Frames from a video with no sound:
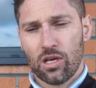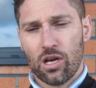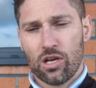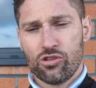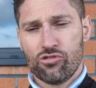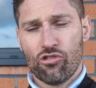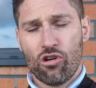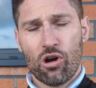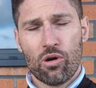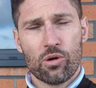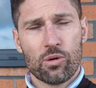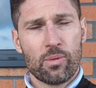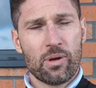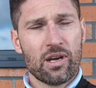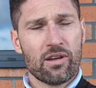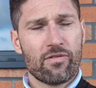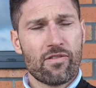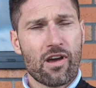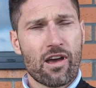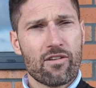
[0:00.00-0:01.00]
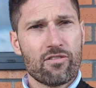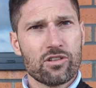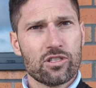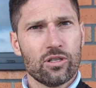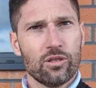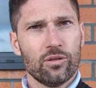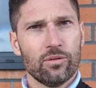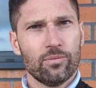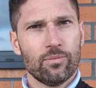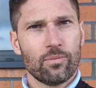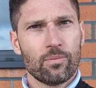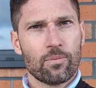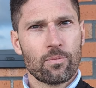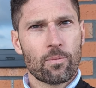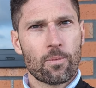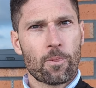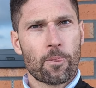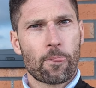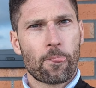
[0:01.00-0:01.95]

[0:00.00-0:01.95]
a draw would have been a fair result.